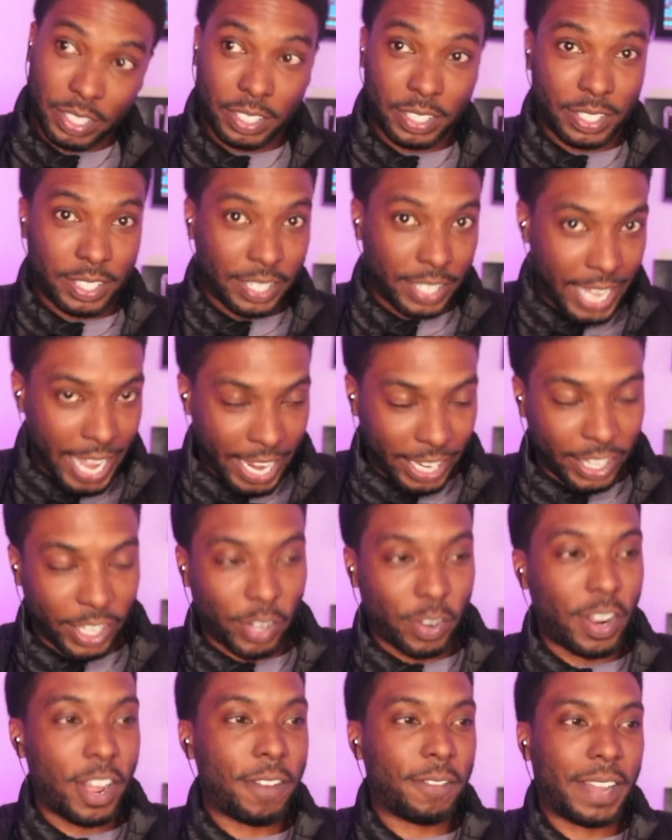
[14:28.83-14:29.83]
lack
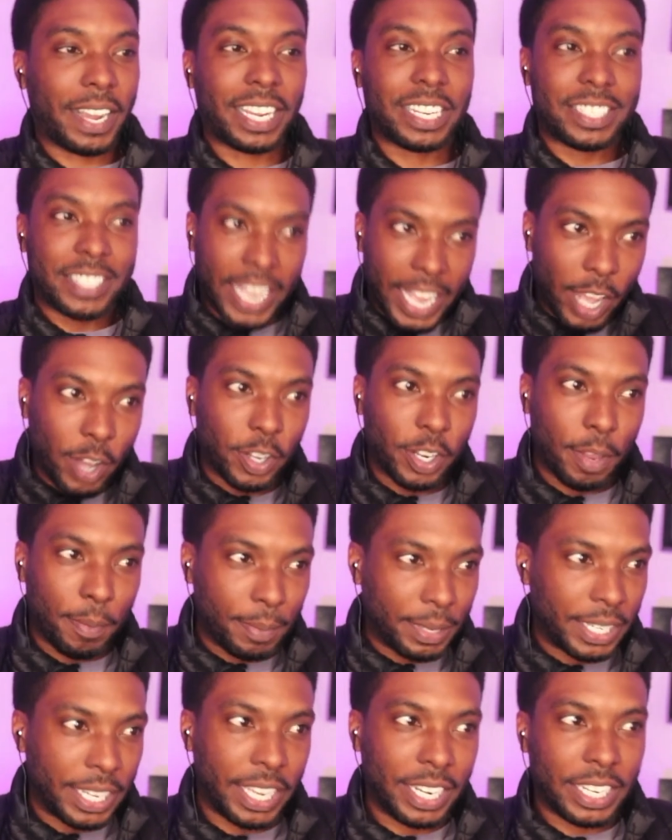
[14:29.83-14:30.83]
thereof. I could tell in the
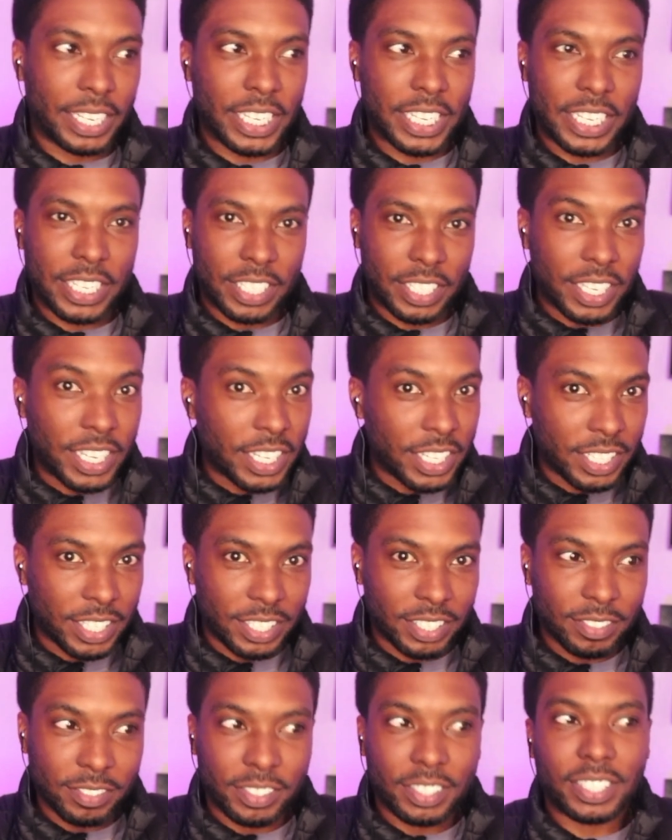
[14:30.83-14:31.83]
beginning he he
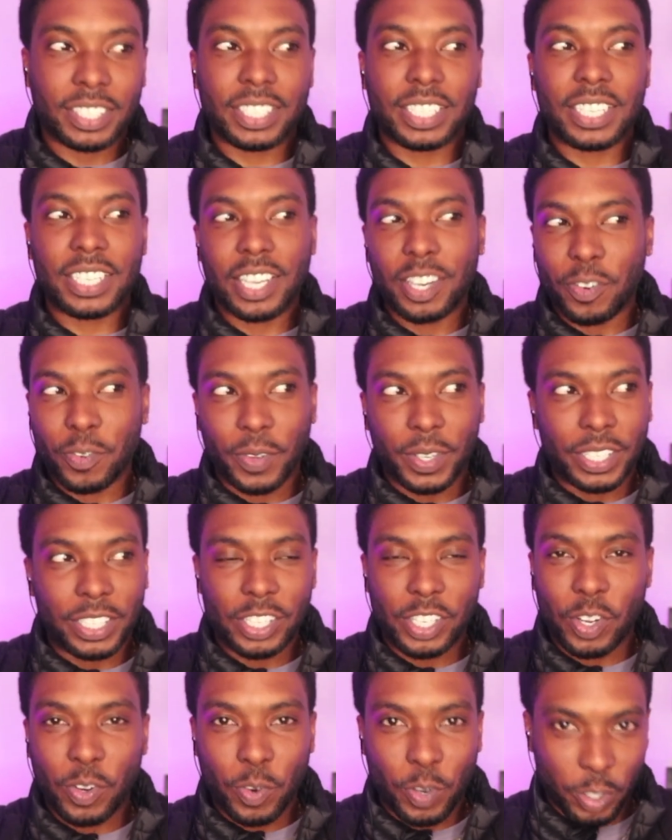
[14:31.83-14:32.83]
he don't really
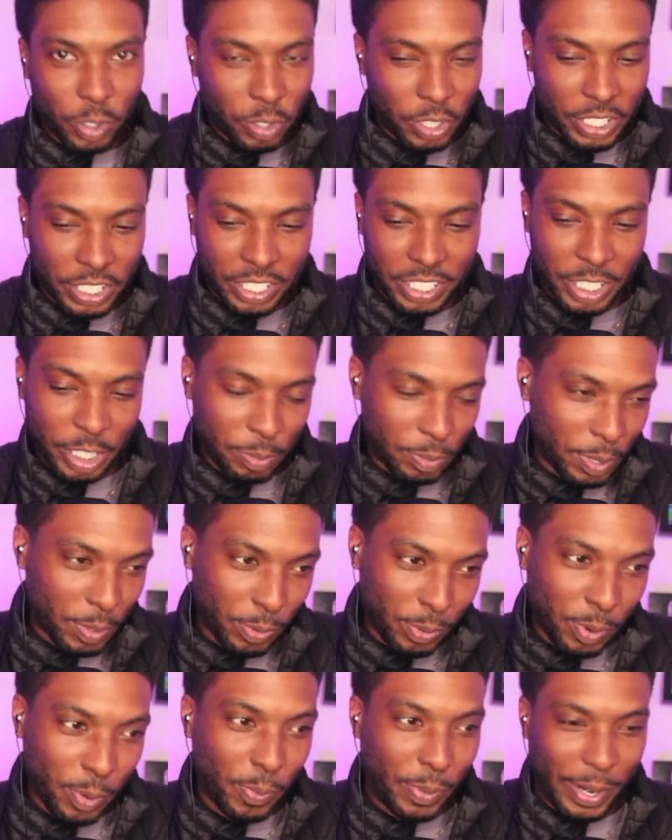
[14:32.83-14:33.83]
know or trust these people.